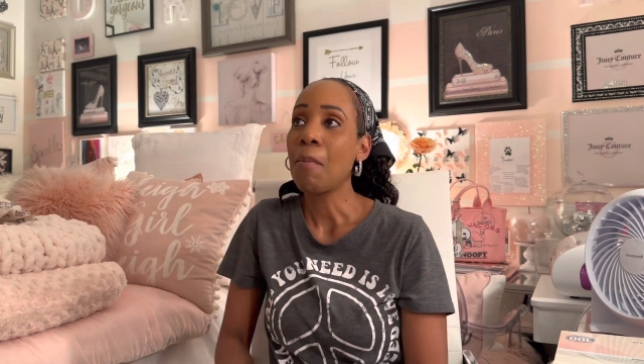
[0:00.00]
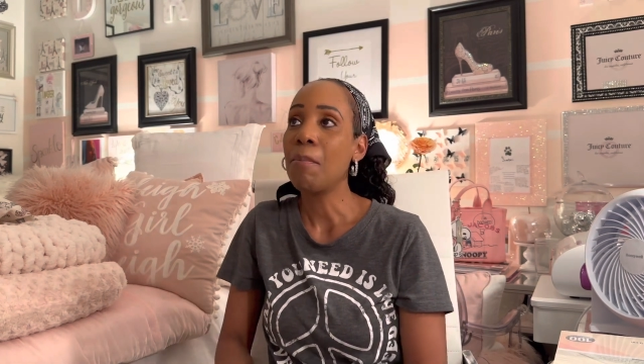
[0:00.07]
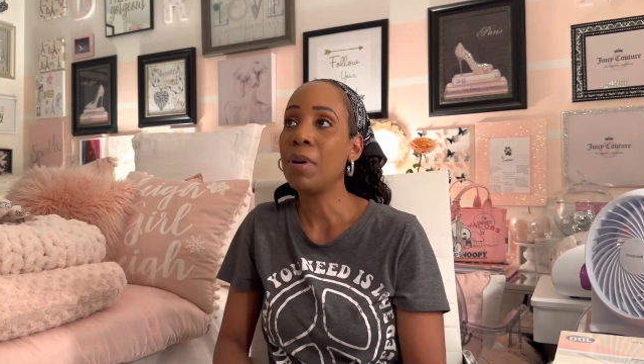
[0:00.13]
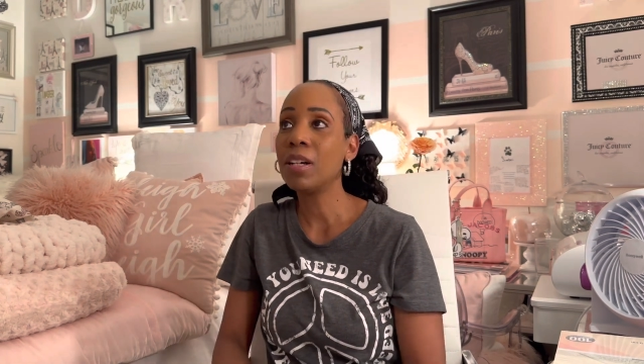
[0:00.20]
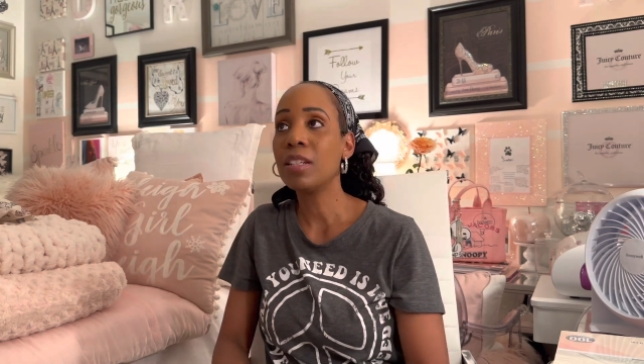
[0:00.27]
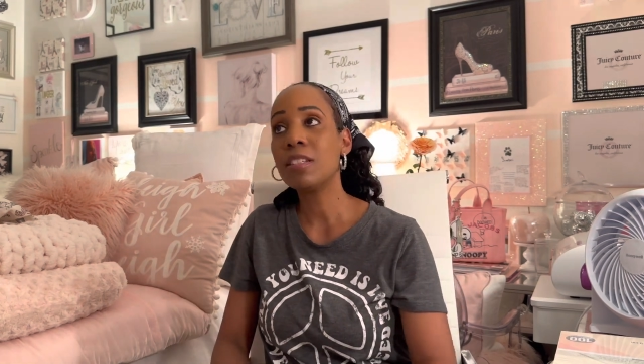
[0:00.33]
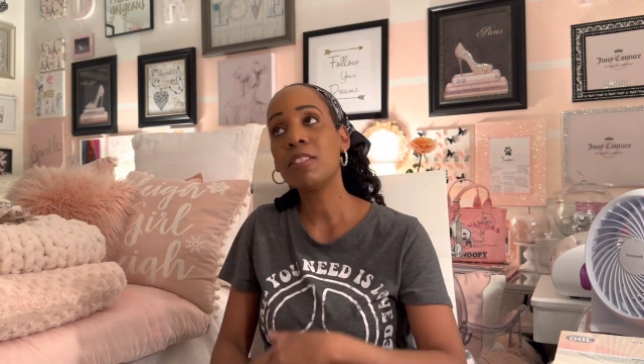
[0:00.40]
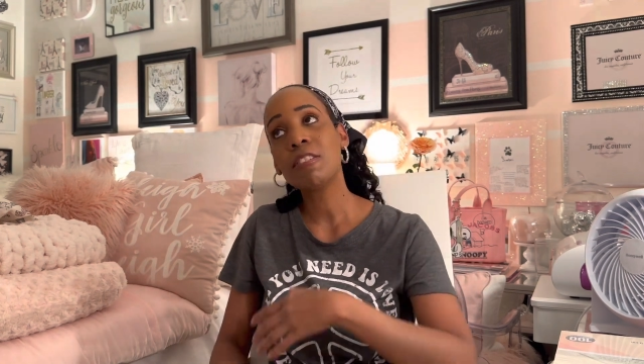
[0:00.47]

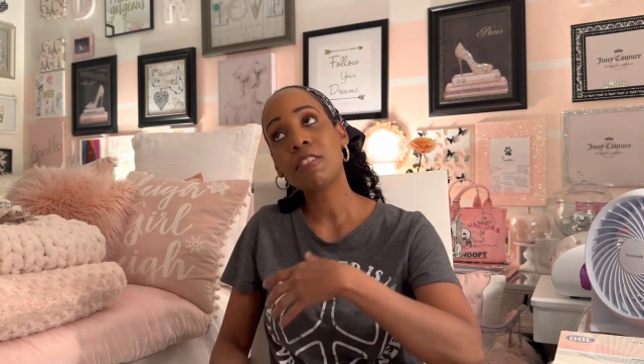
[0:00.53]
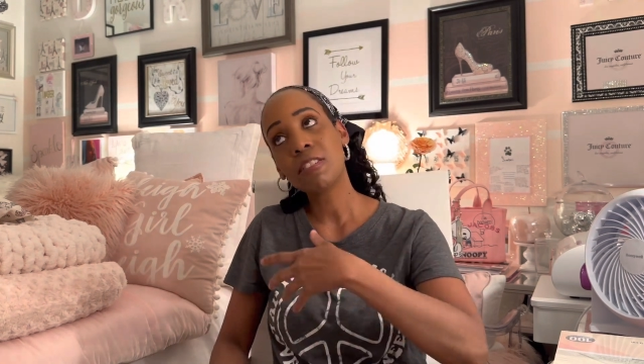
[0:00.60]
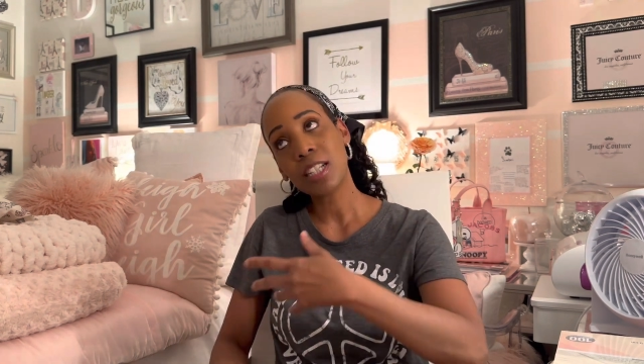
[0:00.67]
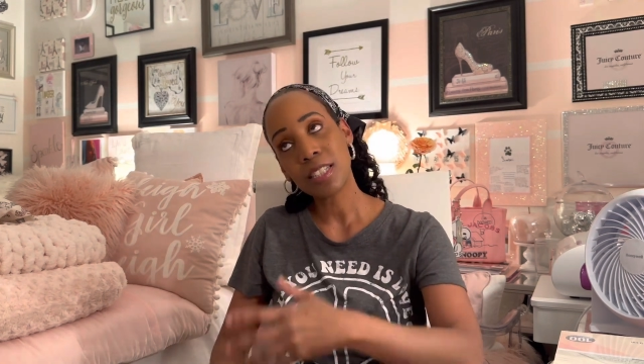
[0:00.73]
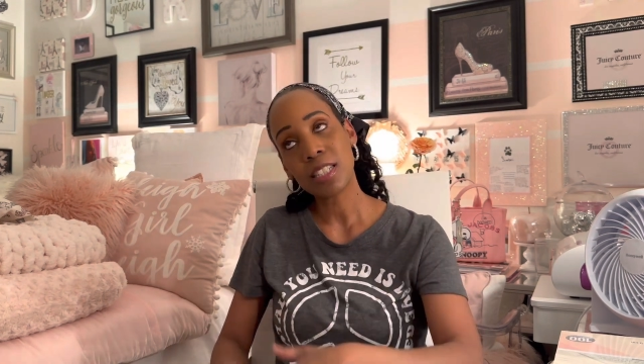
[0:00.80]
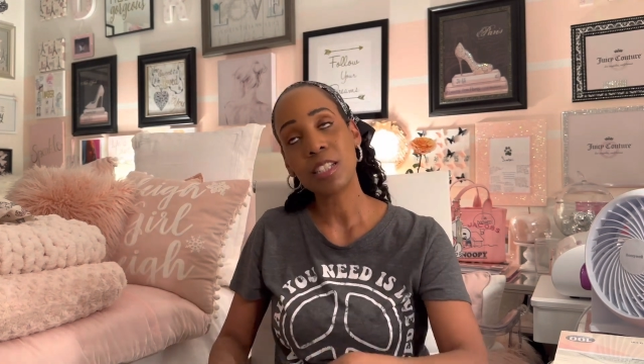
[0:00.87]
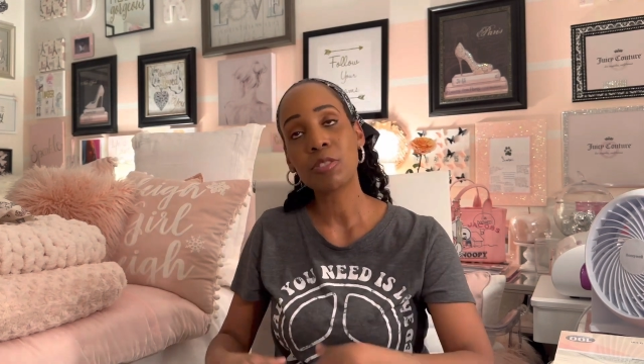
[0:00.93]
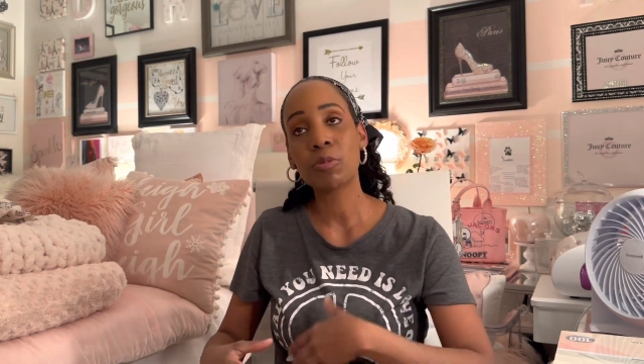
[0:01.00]
But a lot
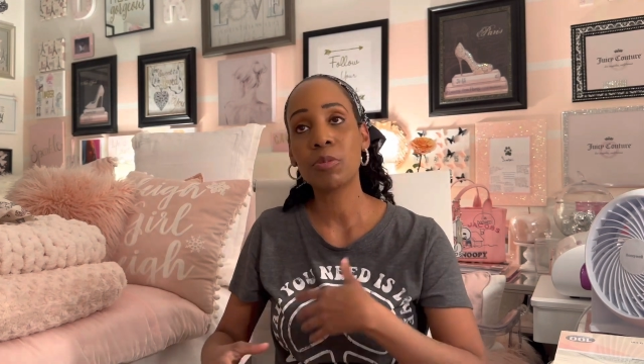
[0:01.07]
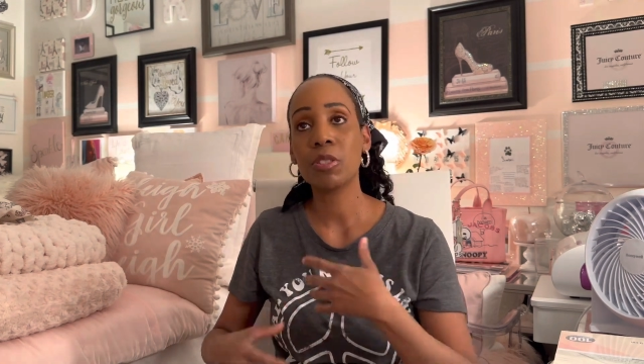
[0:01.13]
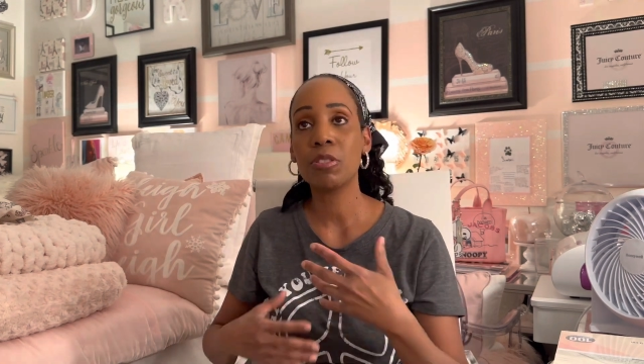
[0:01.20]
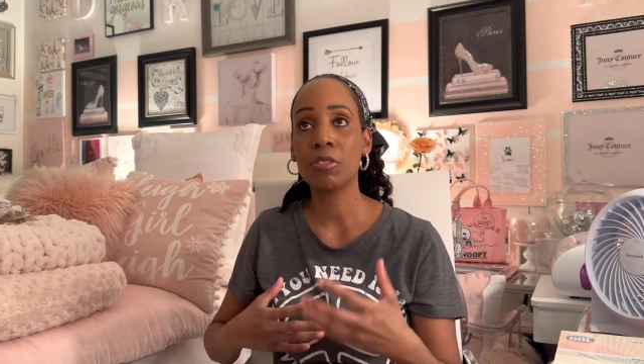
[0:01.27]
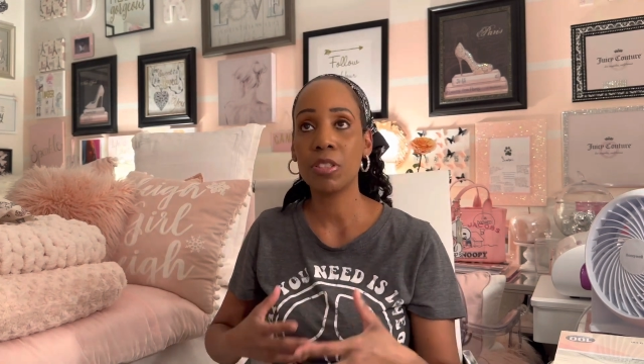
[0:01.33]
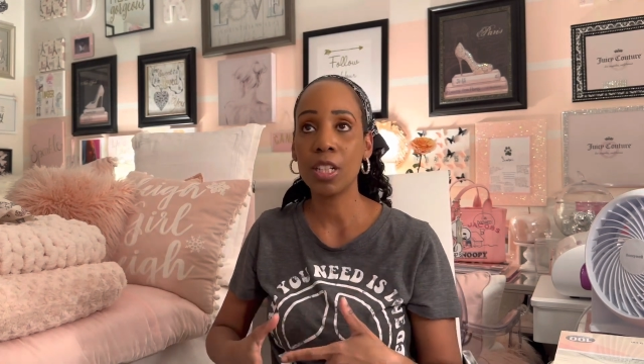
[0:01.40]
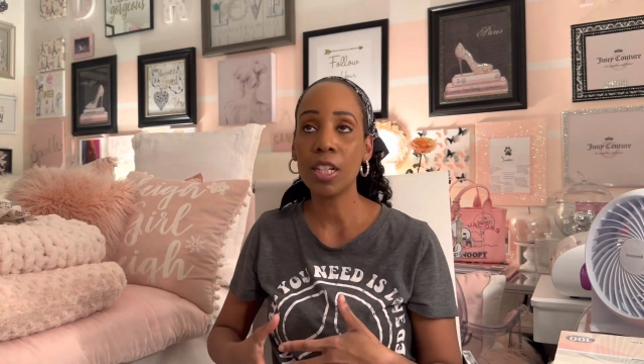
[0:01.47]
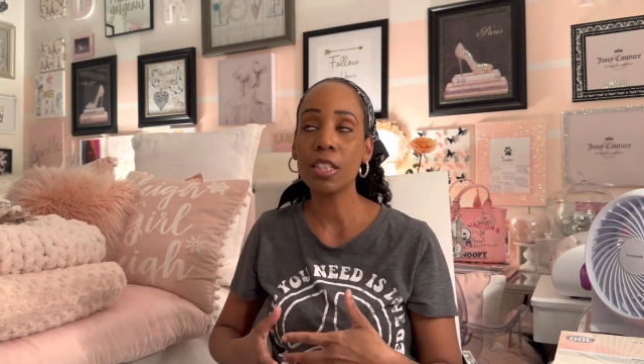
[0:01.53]
of times when
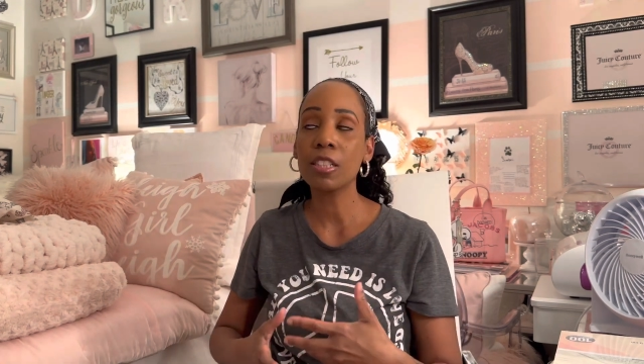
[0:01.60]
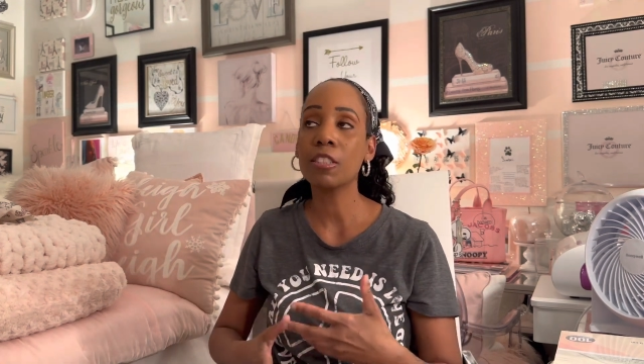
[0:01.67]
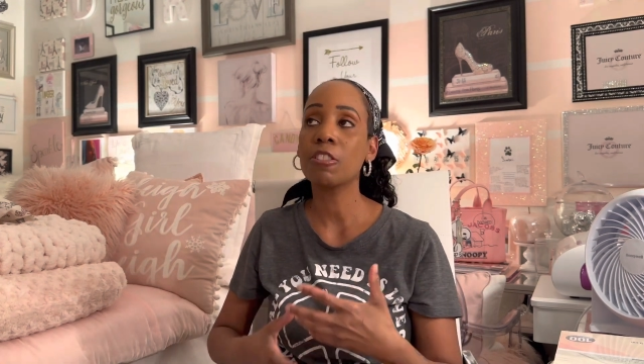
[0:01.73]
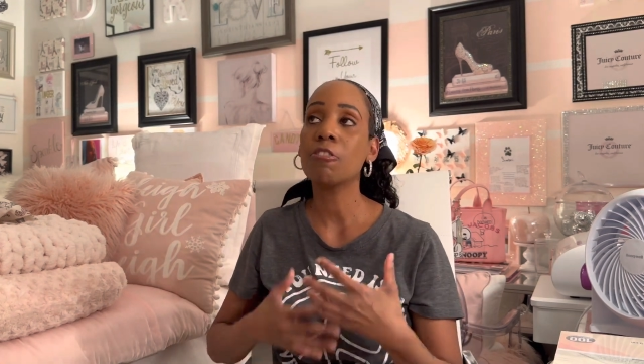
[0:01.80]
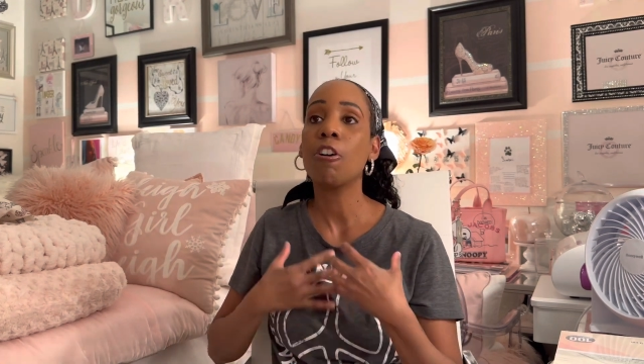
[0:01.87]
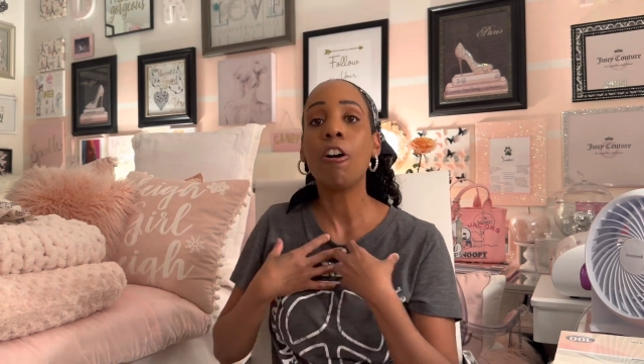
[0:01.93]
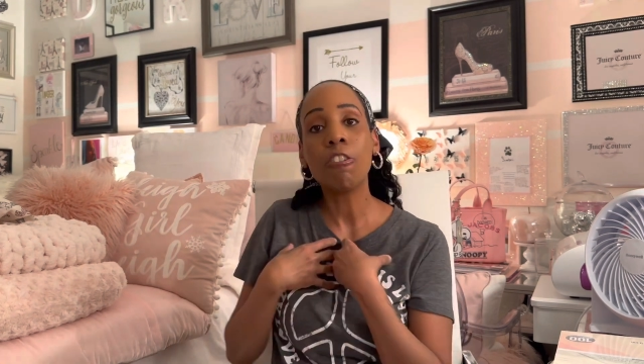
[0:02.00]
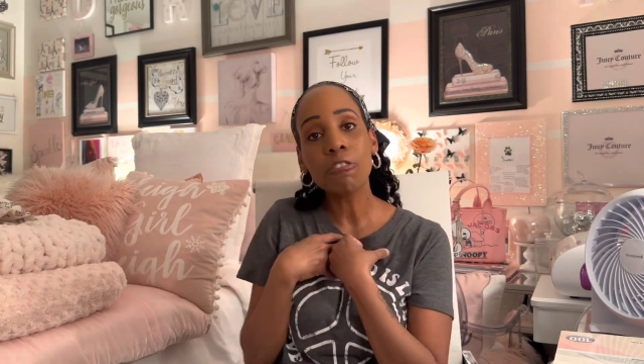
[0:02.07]
you're younger,
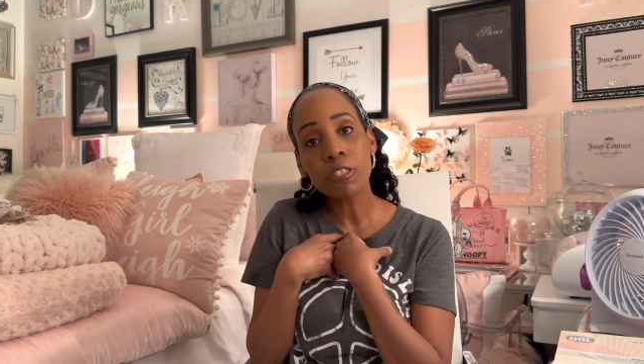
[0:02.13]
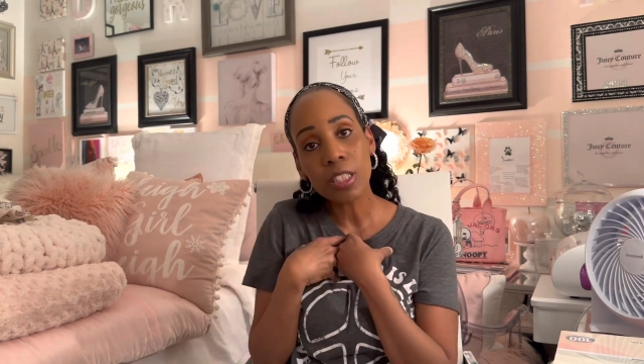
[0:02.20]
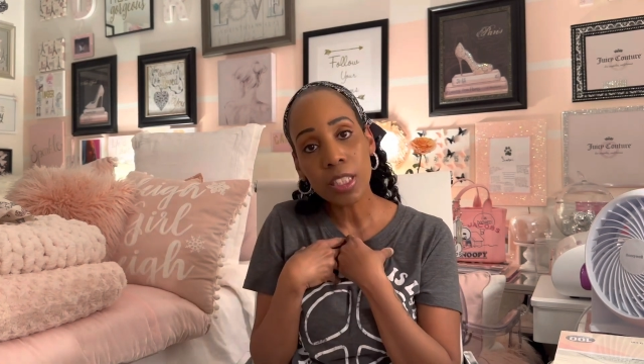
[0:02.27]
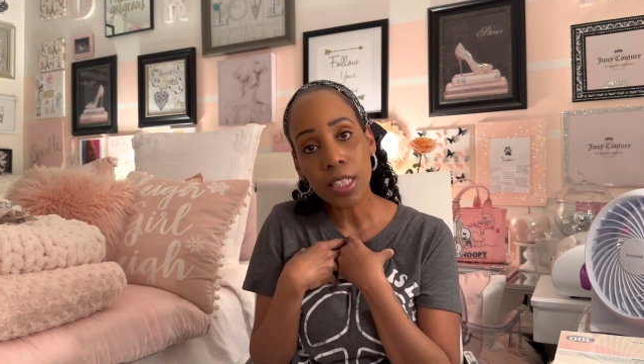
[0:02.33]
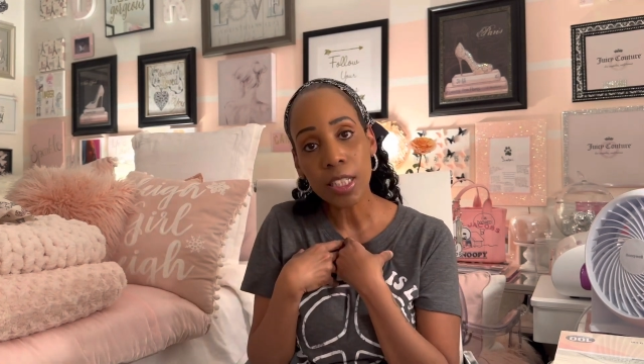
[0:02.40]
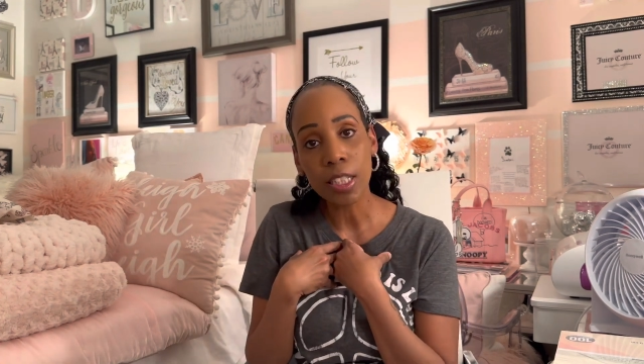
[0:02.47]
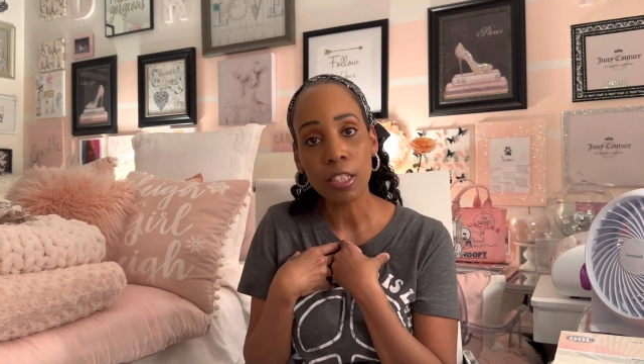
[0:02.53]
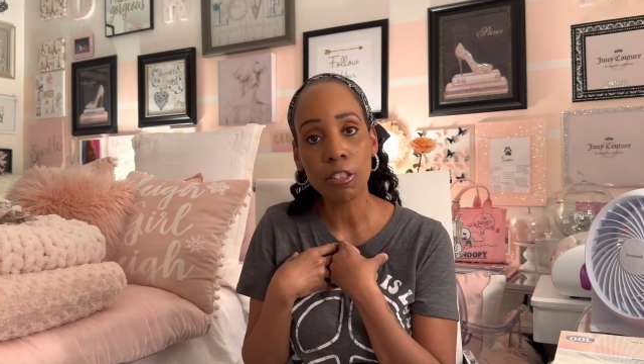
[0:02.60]
you hold it
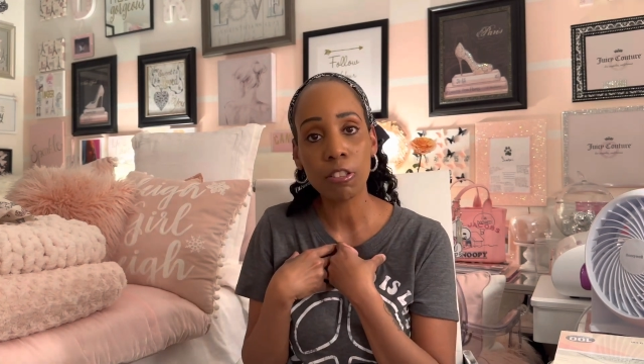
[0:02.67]
in.